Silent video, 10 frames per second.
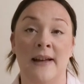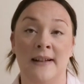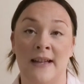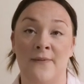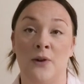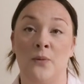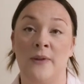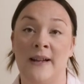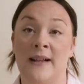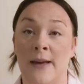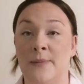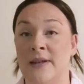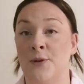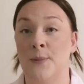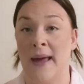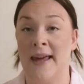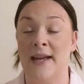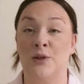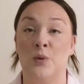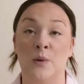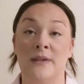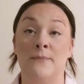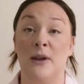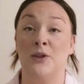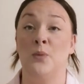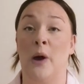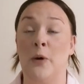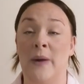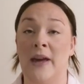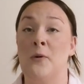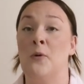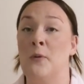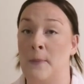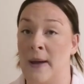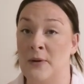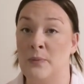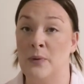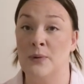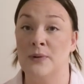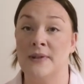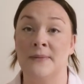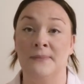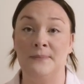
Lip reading: and clever with the claims that you're making towards mental well-being or menopause.